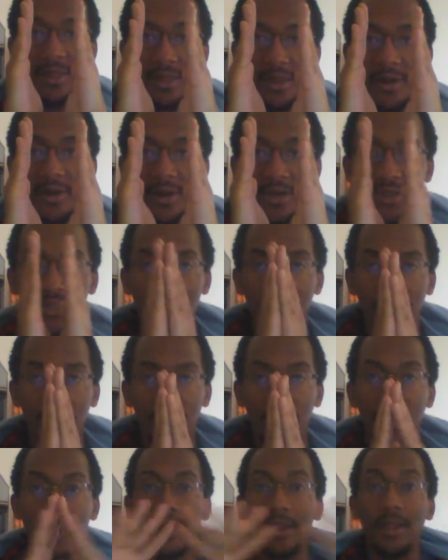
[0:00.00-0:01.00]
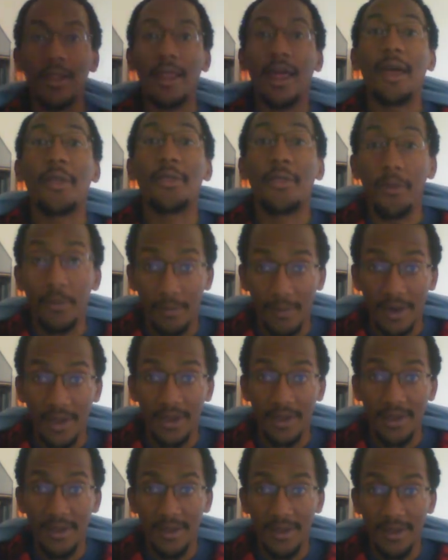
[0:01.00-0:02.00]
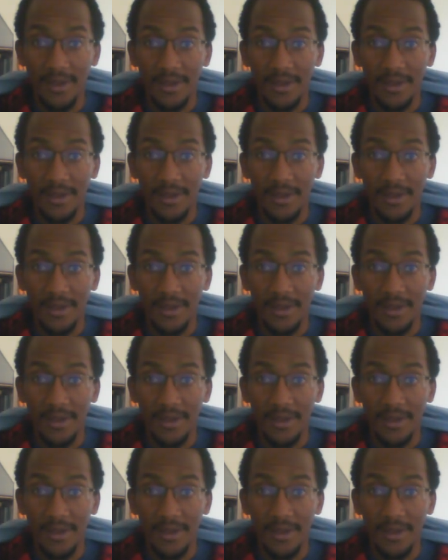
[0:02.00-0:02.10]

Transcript: There is a plethora